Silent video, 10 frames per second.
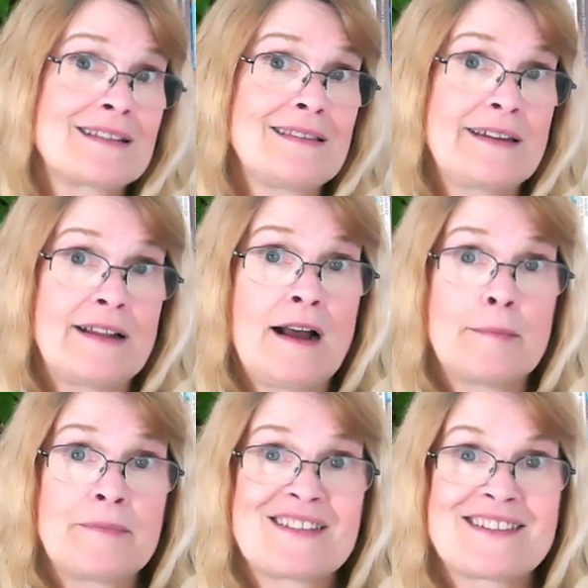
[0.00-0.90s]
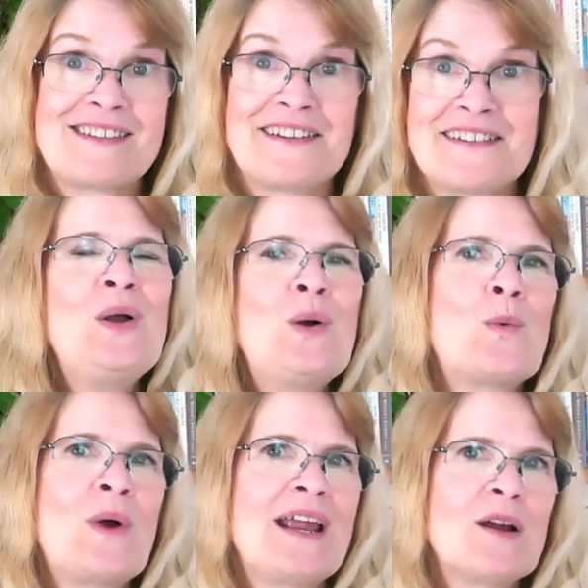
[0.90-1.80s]
lit up this year.
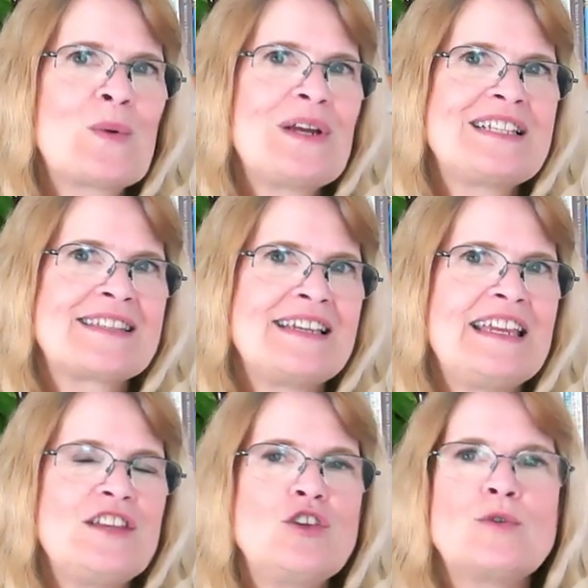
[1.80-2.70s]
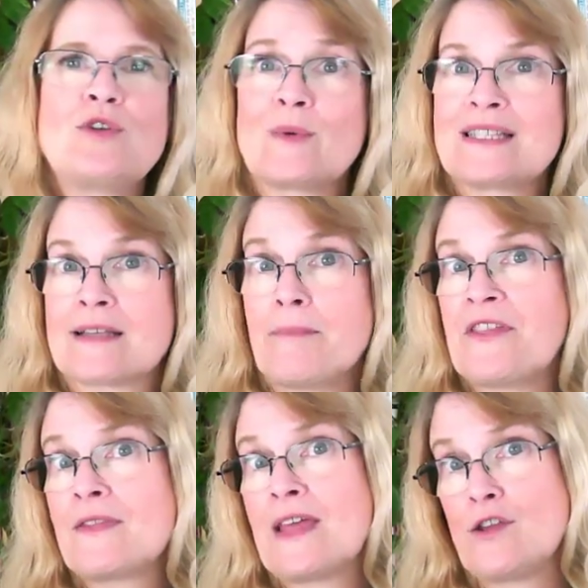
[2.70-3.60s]
Where we see you doing
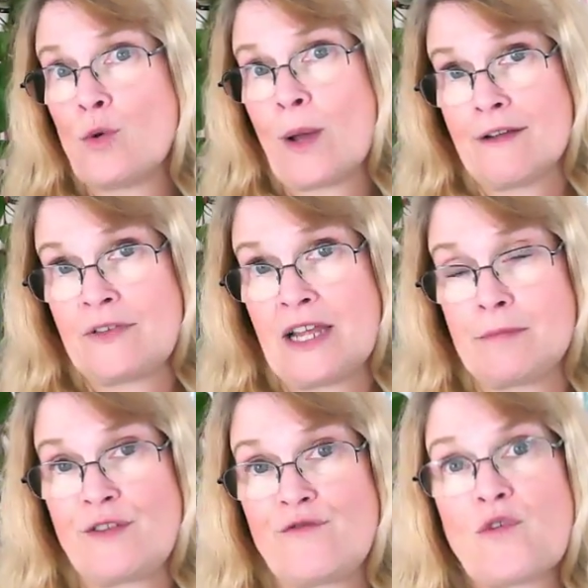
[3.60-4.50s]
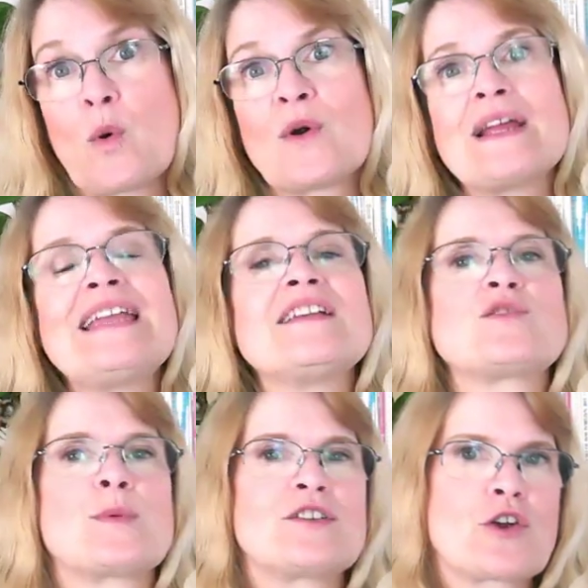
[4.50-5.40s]
something that you have done before
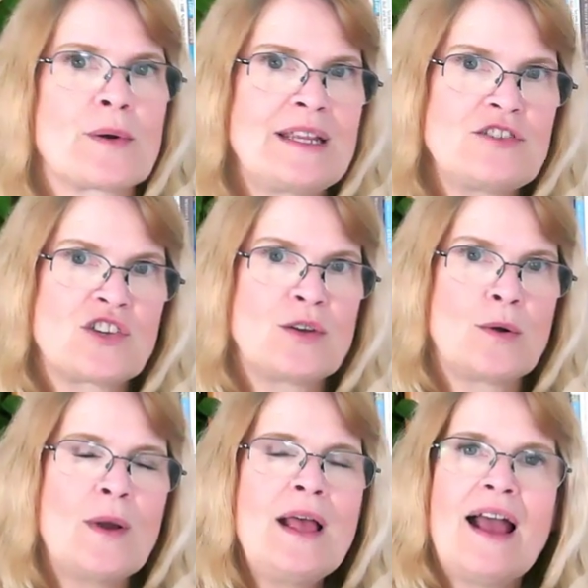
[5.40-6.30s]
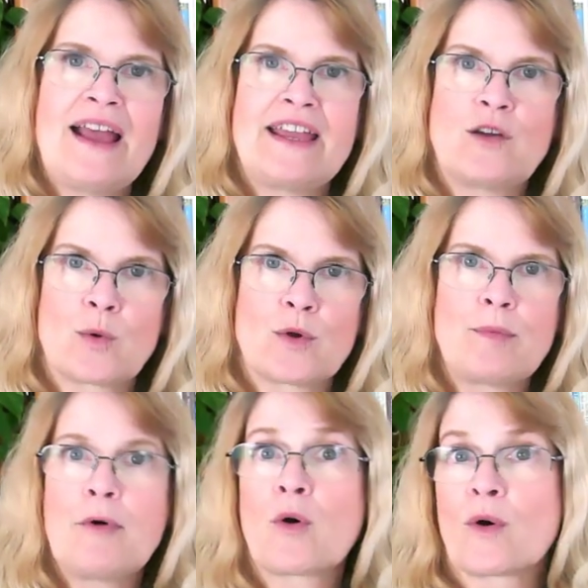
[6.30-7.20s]
is returning to a
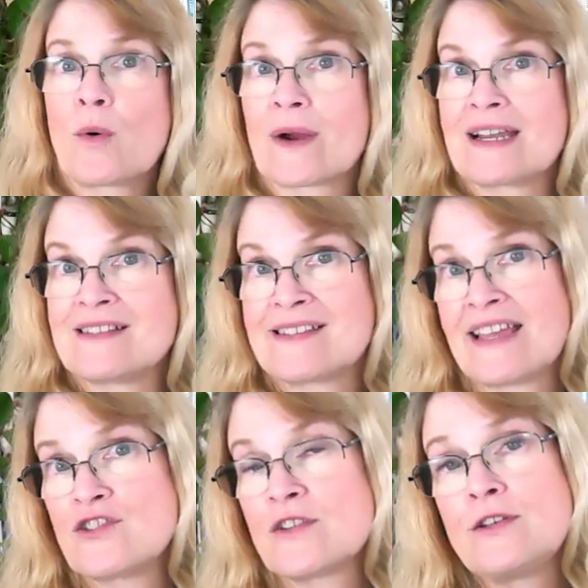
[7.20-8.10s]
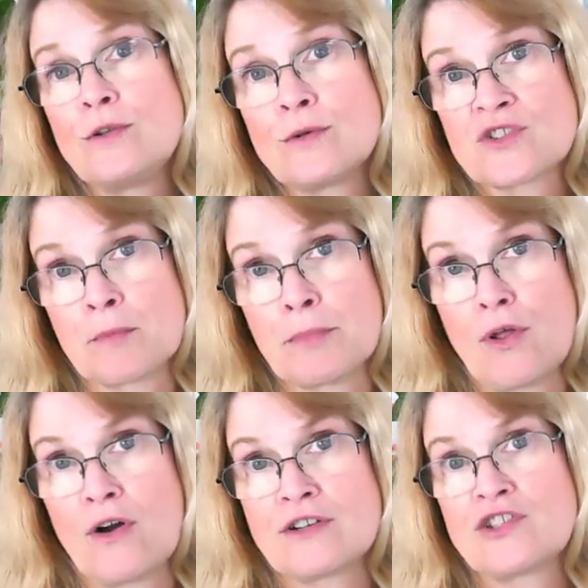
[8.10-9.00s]
group or organization you used to
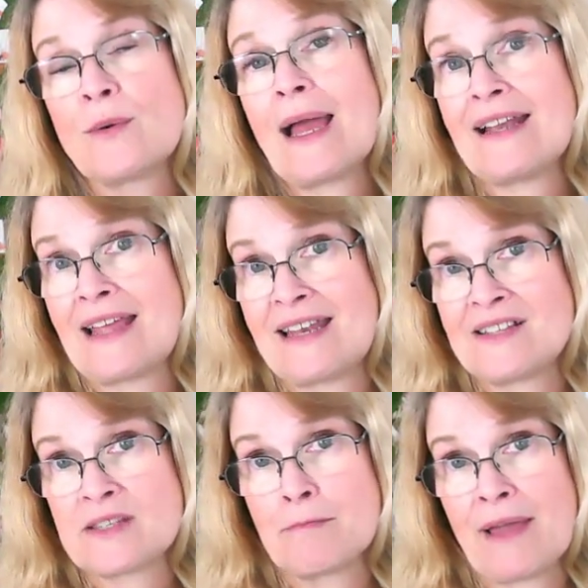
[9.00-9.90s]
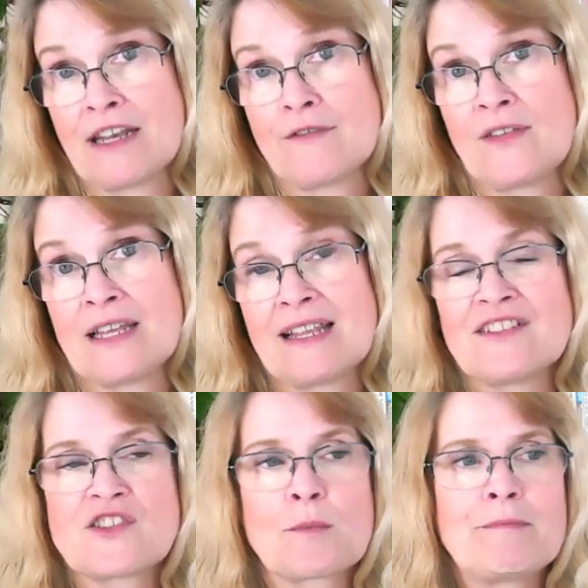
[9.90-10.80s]
belong to and getting some benefit.
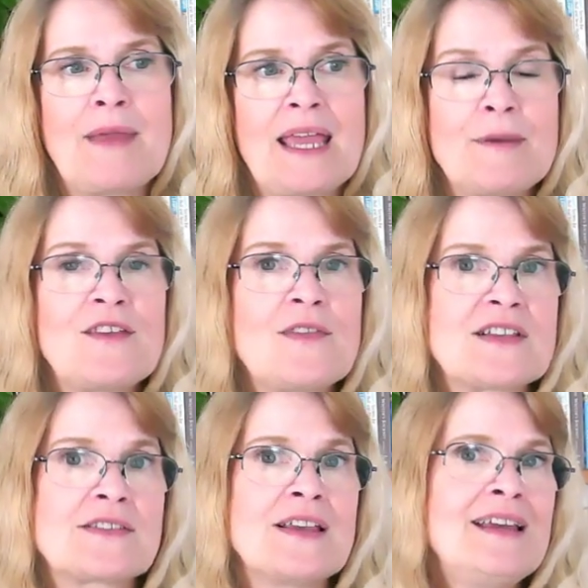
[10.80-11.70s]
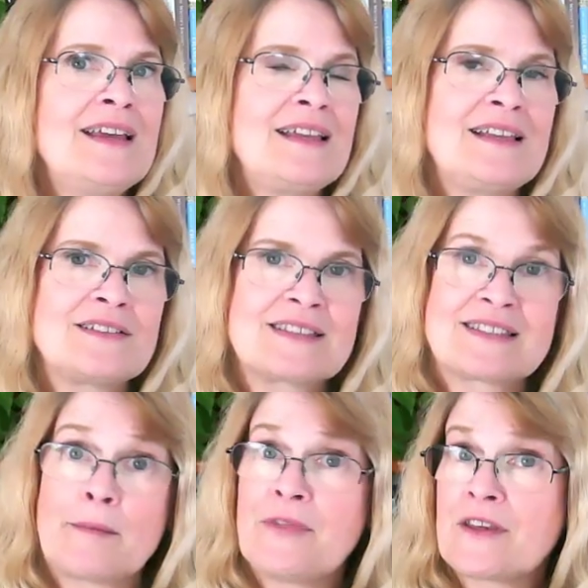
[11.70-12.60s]
And so maybe this is
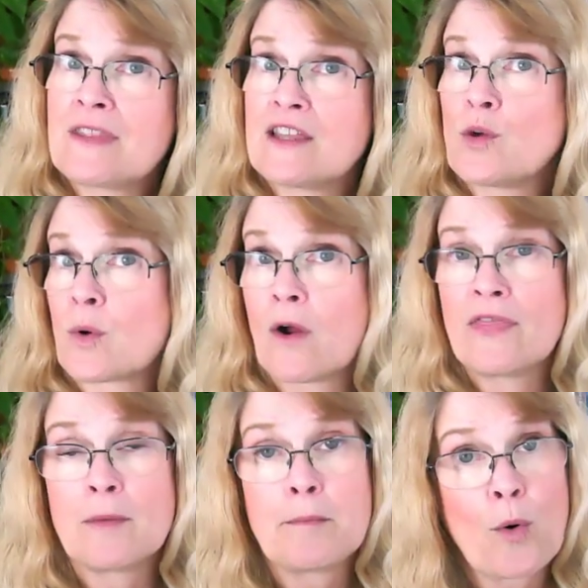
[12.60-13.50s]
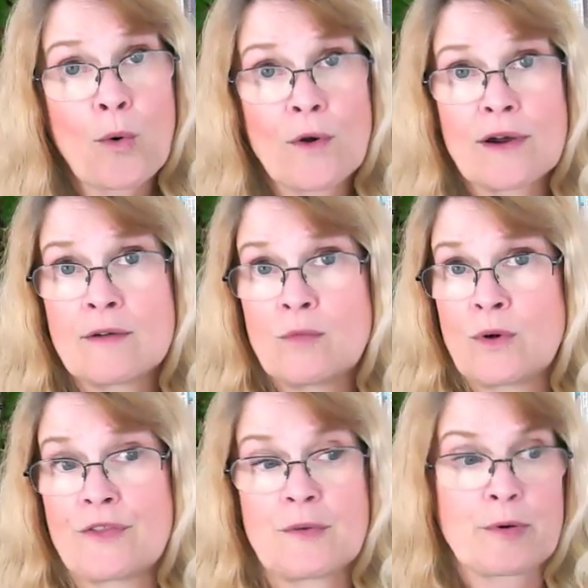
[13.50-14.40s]
something that you were on the board
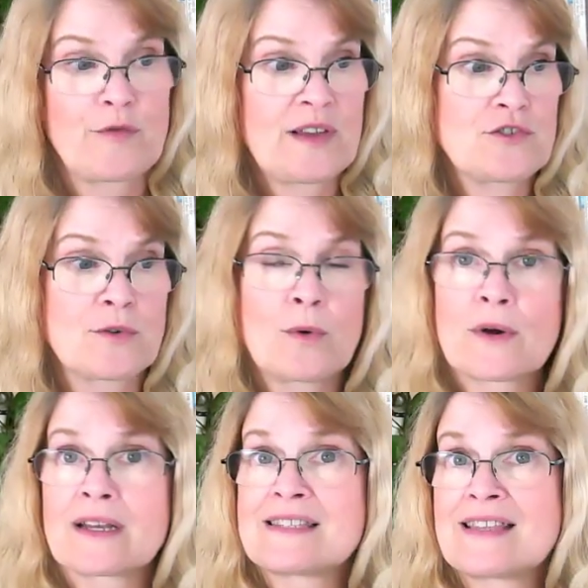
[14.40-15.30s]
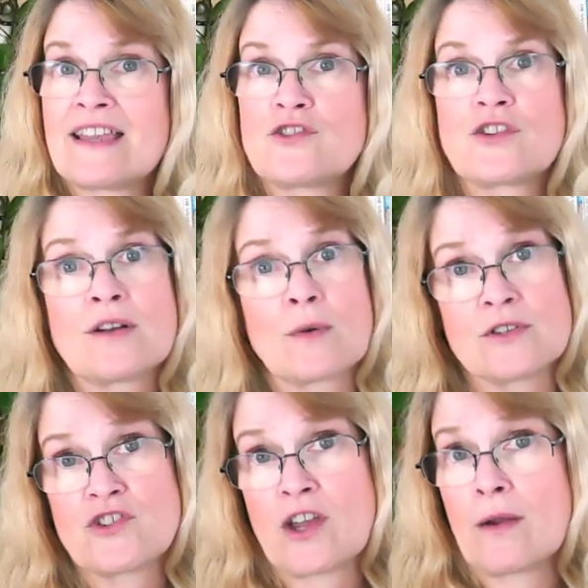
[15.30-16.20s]
with, a professional organization or a
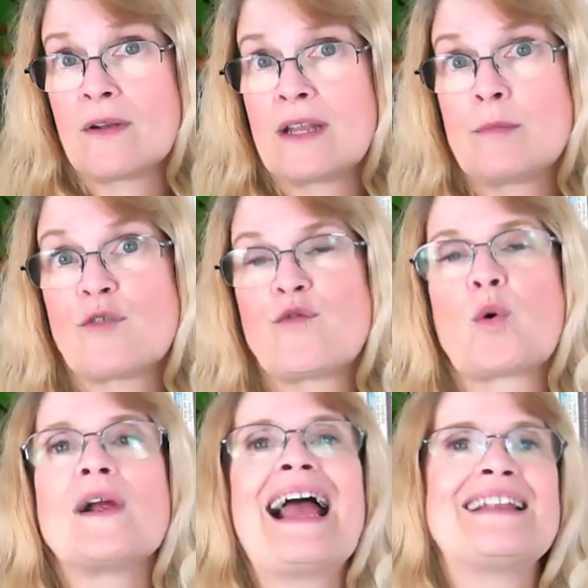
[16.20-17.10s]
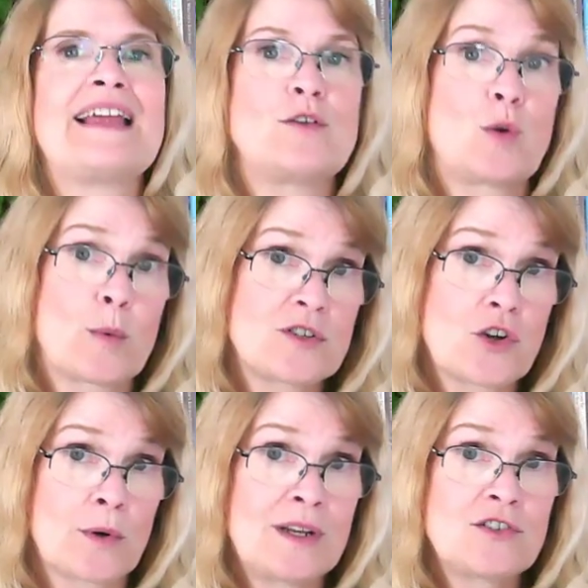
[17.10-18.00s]
charity before, and now you're
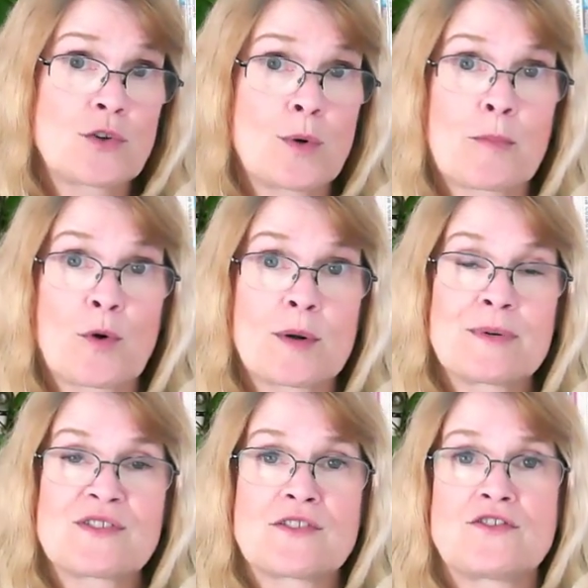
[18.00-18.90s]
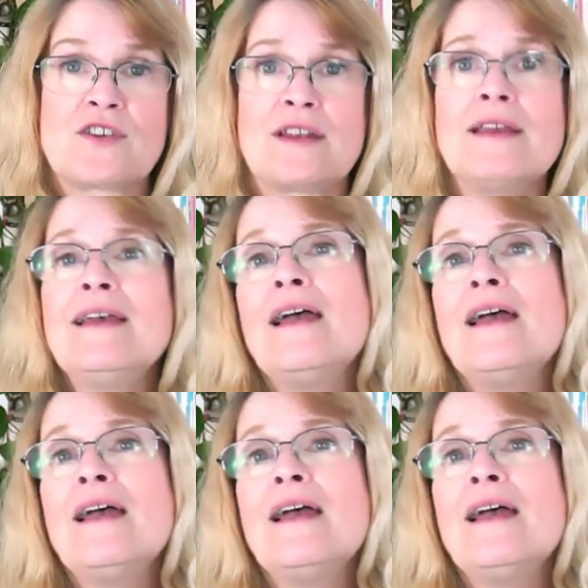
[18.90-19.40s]
returning to a board position.